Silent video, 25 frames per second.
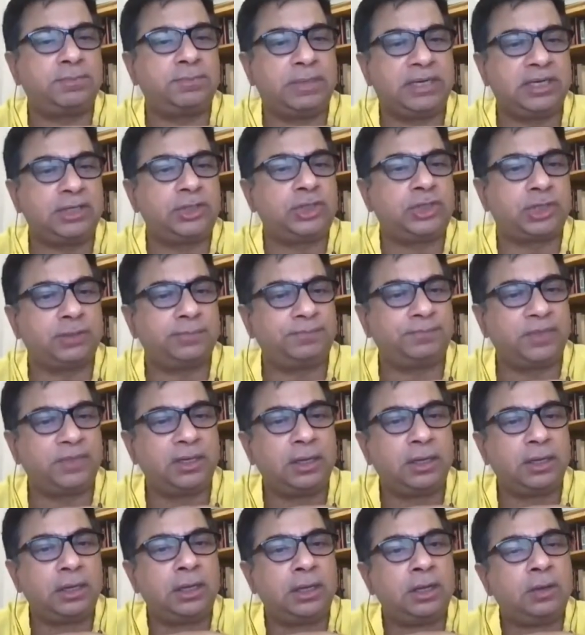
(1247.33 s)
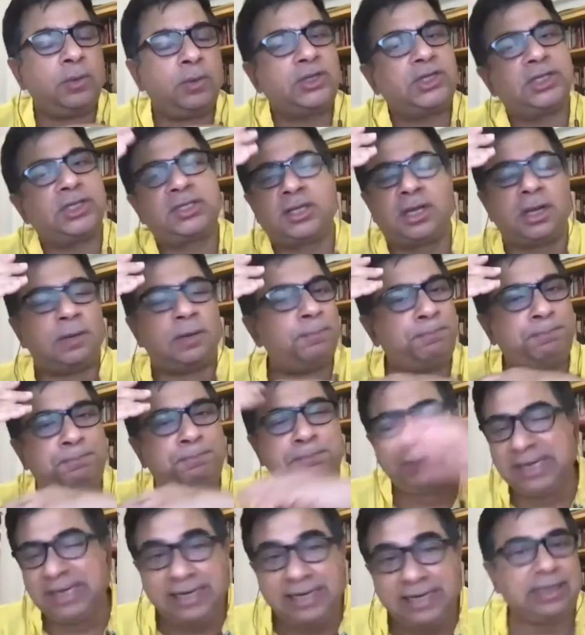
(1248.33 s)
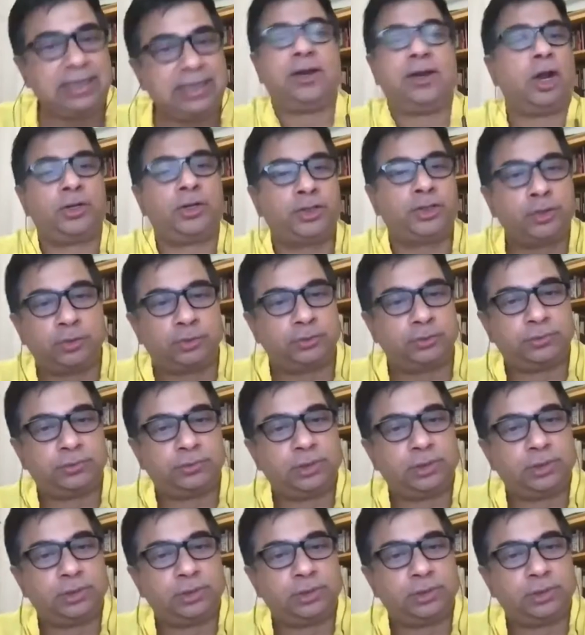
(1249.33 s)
petition, which is completely not true.